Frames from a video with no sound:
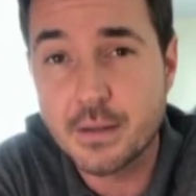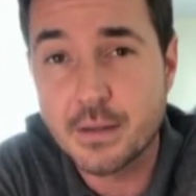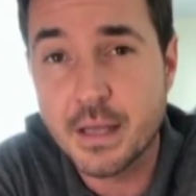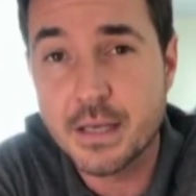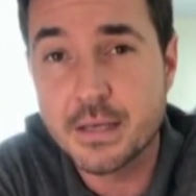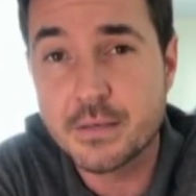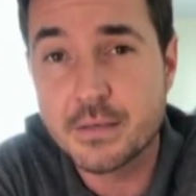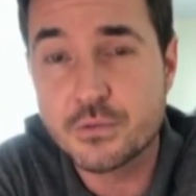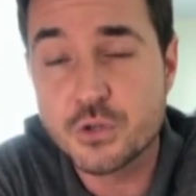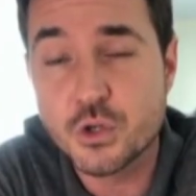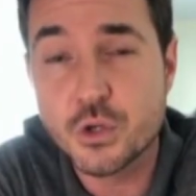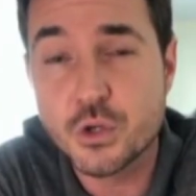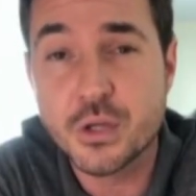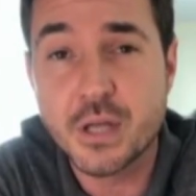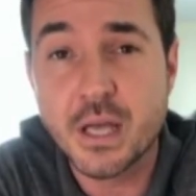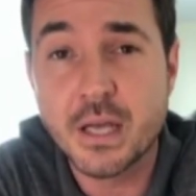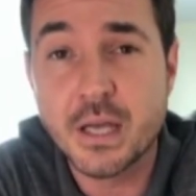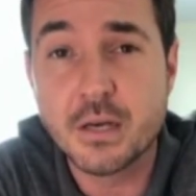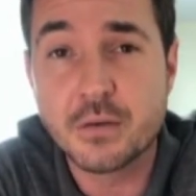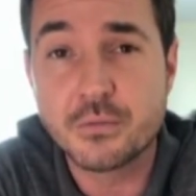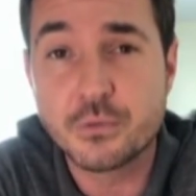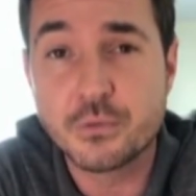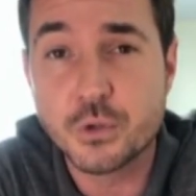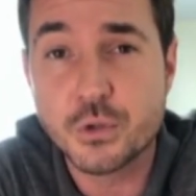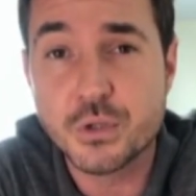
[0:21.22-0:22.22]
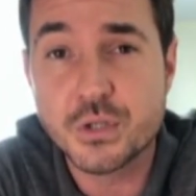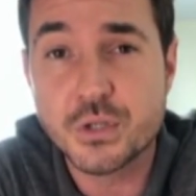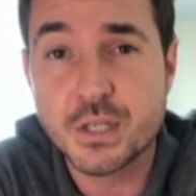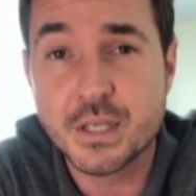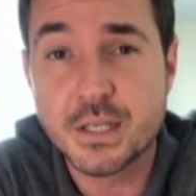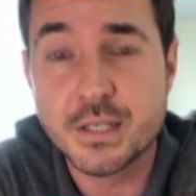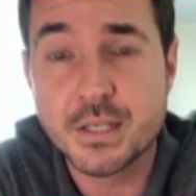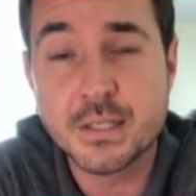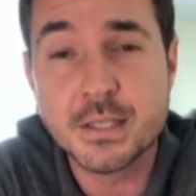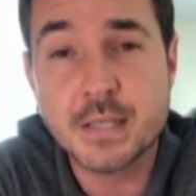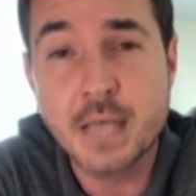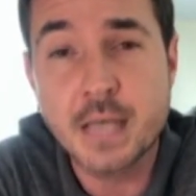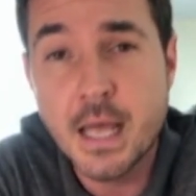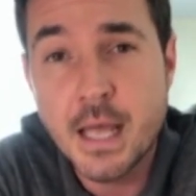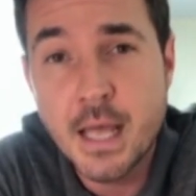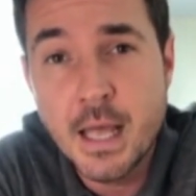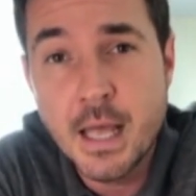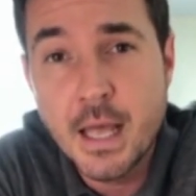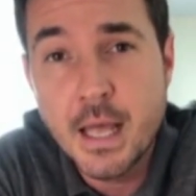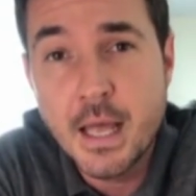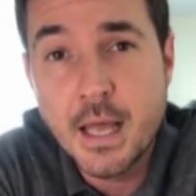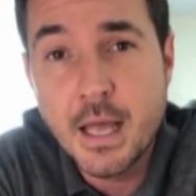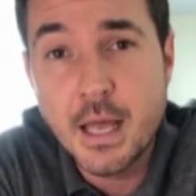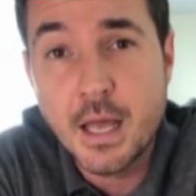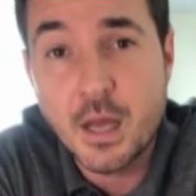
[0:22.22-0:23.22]
line of duty interview scenes,
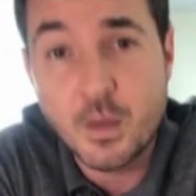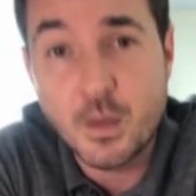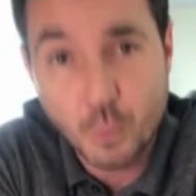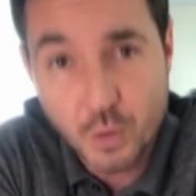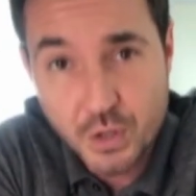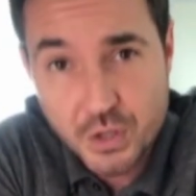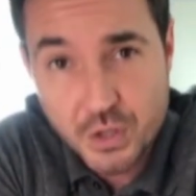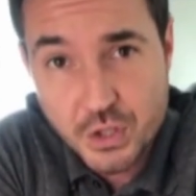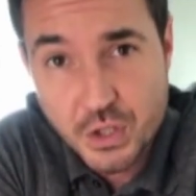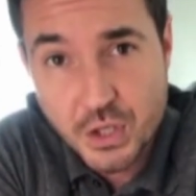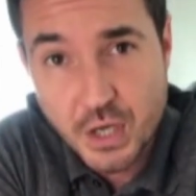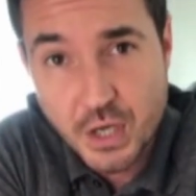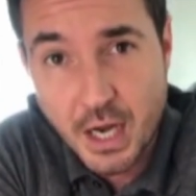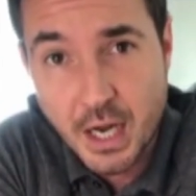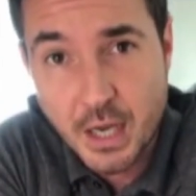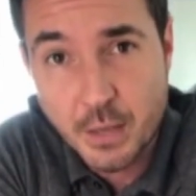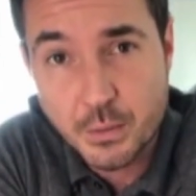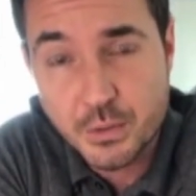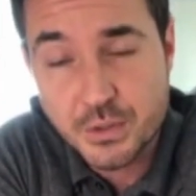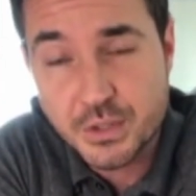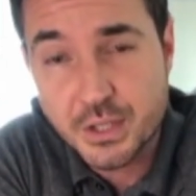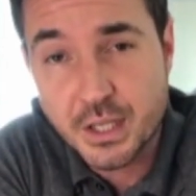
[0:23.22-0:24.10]
in which I was